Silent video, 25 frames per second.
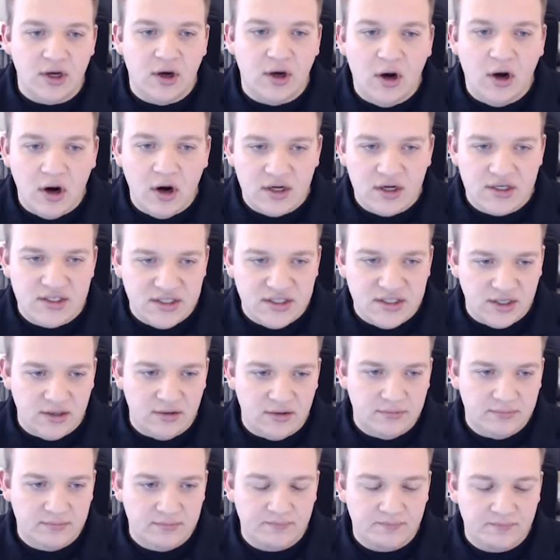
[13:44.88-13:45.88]
our skill.
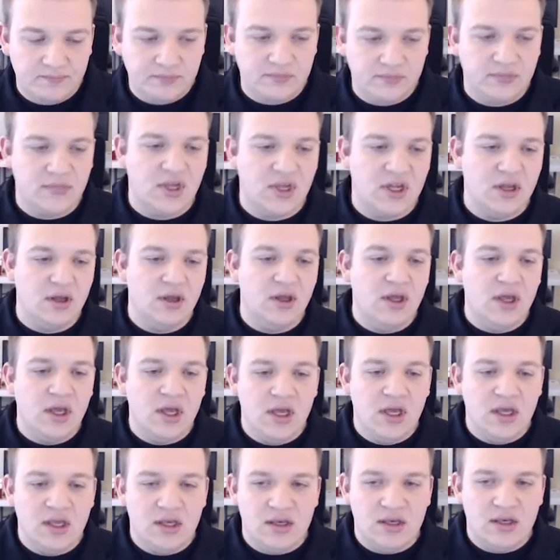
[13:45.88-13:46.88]

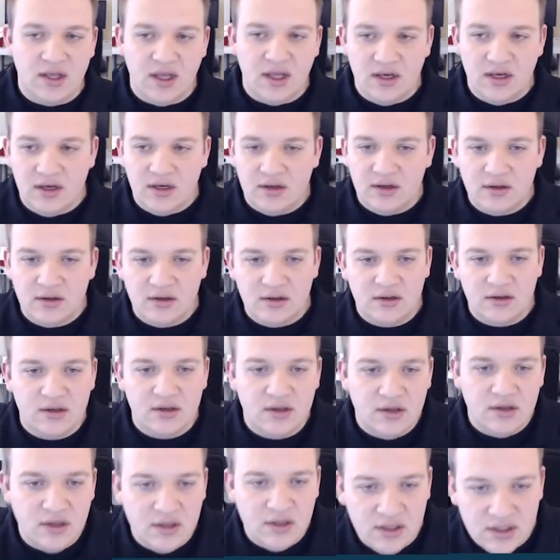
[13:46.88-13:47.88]
Then,
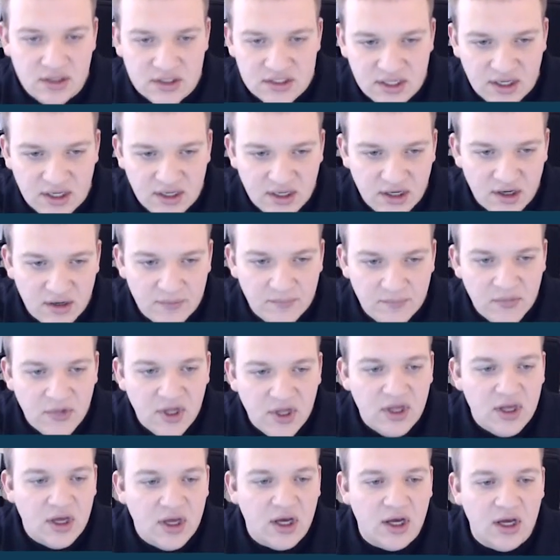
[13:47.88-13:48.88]
and you can see that here,
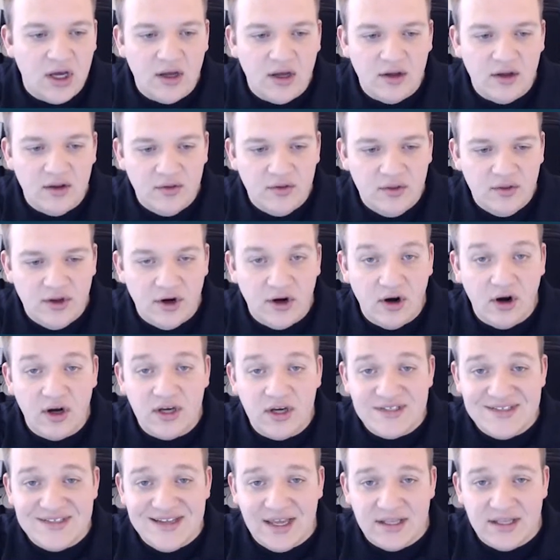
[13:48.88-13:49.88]
there are
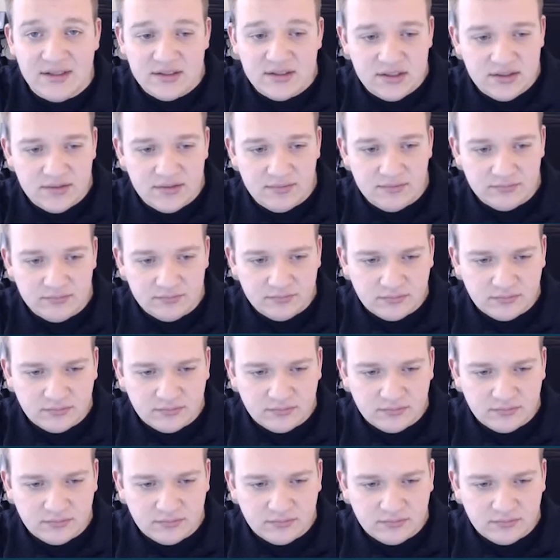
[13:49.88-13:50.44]
intents.